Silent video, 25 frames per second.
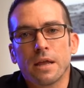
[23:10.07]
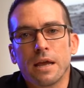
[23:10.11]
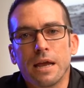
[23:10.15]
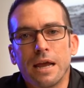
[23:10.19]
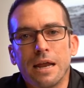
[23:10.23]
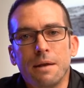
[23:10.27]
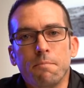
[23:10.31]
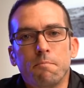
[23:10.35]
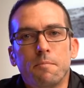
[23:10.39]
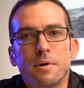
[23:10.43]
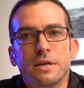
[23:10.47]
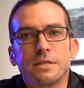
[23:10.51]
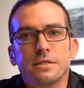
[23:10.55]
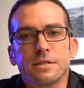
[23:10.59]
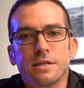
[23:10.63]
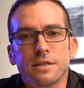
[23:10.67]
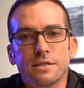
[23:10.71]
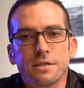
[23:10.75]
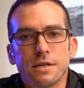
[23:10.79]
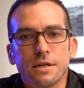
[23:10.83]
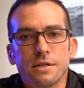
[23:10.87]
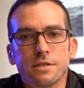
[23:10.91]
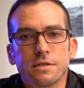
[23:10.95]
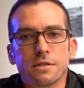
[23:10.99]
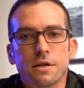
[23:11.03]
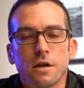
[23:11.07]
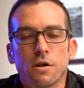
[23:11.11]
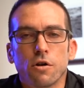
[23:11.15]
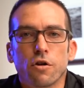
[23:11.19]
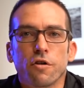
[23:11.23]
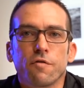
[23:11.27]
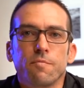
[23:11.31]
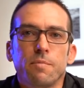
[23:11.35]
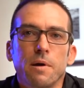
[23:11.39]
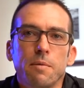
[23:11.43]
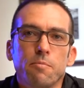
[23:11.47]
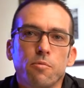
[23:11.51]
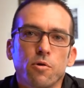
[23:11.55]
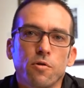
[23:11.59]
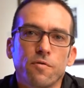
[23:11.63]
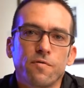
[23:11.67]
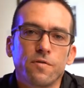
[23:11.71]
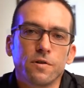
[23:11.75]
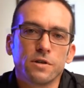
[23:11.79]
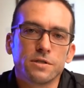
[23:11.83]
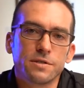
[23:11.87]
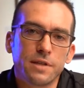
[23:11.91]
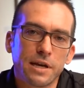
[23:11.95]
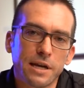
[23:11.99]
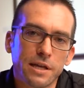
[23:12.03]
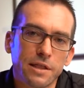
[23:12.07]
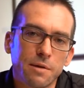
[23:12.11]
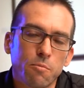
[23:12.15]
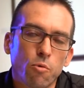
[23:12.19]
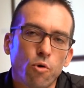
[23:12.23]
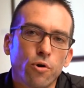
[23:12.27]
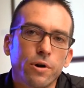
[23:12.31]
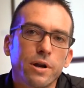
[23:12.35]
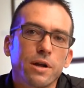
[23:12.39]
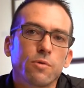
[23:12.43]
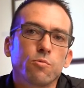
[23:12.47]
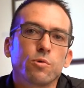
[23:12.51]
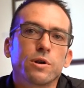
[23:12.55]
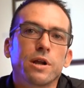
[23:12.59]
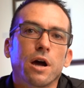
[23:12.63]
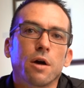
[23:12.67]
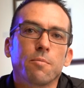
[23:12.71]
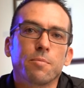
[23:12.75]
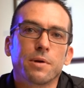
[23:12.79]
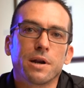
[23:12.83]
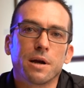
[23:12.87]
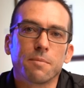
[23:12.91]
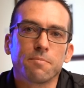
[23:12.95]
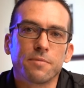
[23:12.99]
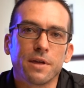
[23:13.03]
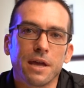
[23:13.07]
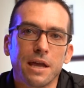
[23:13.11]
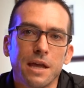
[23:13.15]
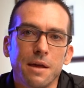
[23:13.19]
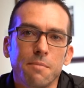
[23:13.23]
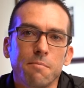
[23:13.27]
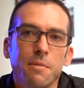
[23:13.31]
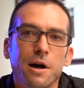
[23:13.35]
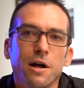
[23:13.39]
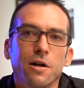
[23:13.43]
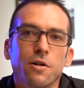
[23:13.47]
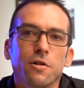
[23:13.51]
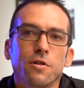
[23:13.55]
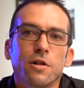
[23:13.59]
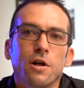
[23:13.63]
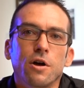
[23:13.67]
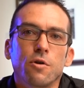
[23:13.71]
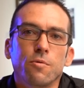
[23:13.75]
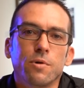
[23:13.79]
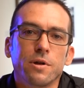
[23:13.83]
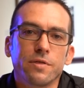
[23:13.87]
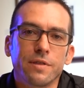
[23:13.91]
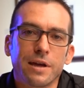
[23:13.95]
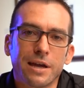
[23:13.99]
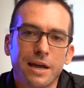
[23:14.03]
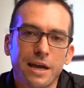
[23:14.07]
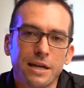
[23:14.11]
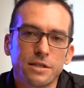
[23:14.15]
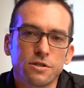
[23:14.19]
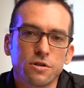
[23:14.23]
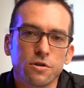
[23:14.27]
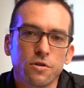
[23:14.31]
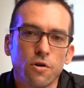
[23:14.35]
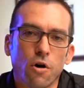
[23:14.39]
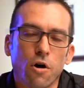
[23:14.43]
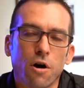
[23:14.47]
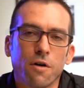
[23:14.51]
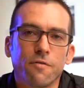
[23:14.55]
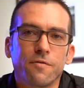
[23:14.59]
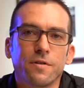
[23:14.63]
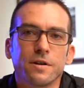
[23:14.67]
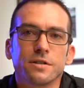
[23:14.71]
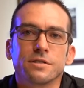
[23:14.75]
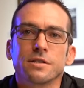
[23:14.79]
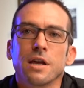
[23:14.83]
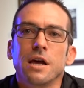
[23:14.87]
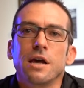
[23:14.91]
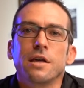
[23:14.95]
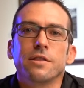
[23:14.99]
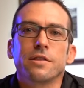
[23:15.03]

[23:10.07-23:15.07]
in businesses, a lot of people first thing in the morning would open up their email when they get to the office,